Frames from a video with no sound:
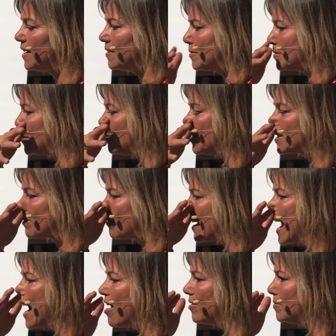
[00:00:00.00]
he was
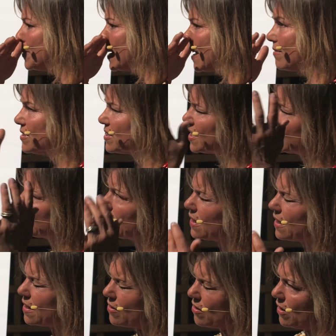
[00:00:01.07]
around, but I was thinking
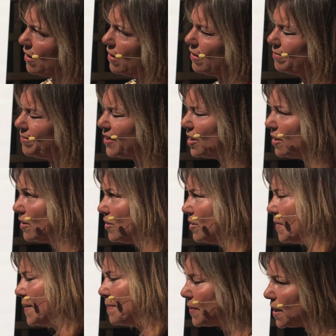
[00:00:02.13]
that
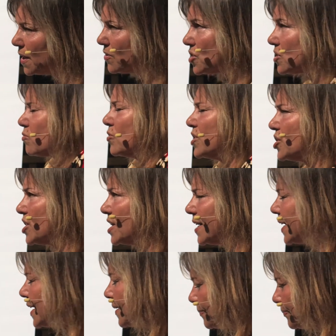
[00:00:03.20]
you might be just
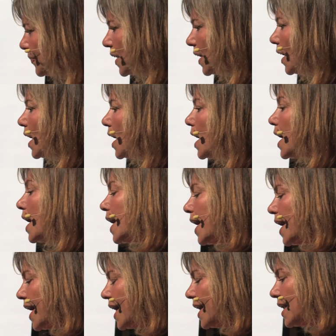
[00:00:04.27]
wishing it.
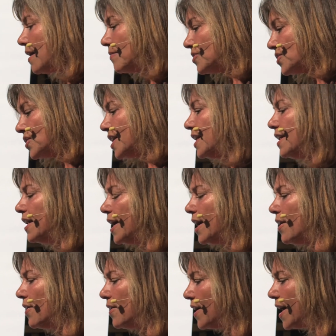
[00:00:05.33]
And I was sitting
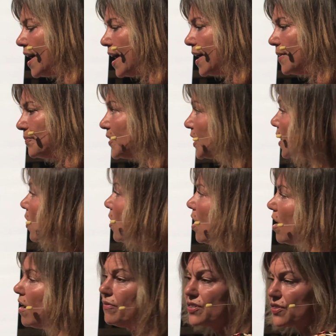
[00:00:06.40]
there, and
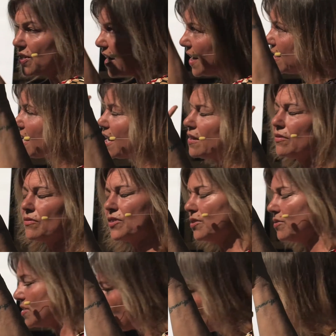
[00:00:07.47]
all of a sudden,
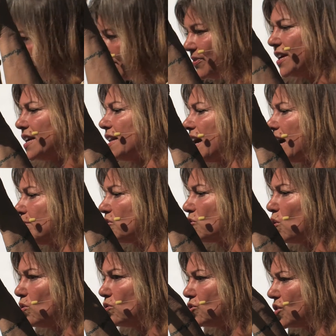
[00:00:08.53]
there was all these Vietnam
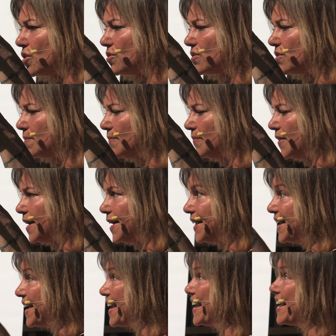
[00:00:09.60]
soldiers,
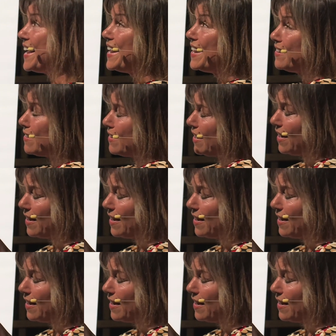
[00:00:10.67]
and